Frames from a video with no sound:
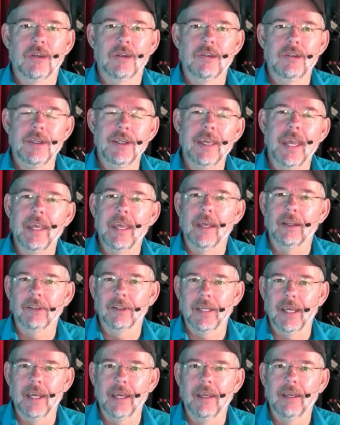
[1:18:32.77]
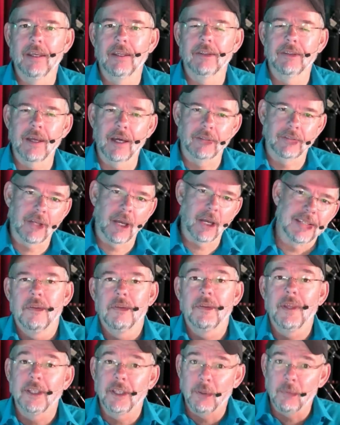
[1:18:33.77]
TANACHTALK.com.
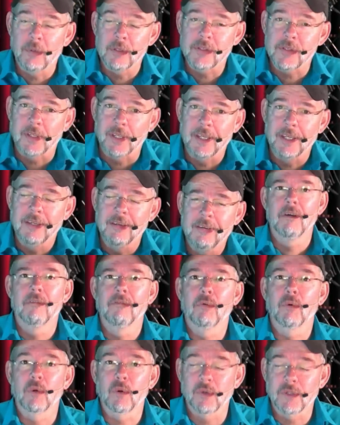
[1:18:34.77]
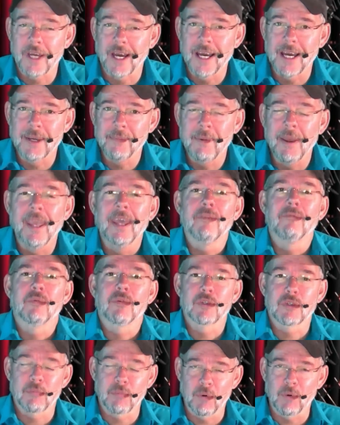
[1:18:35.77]
Thank you once again for your time and for
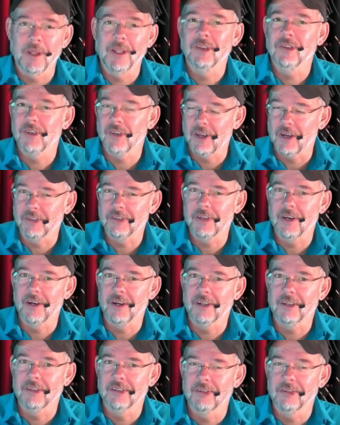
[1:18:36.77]
supporting TaNaCh Talk.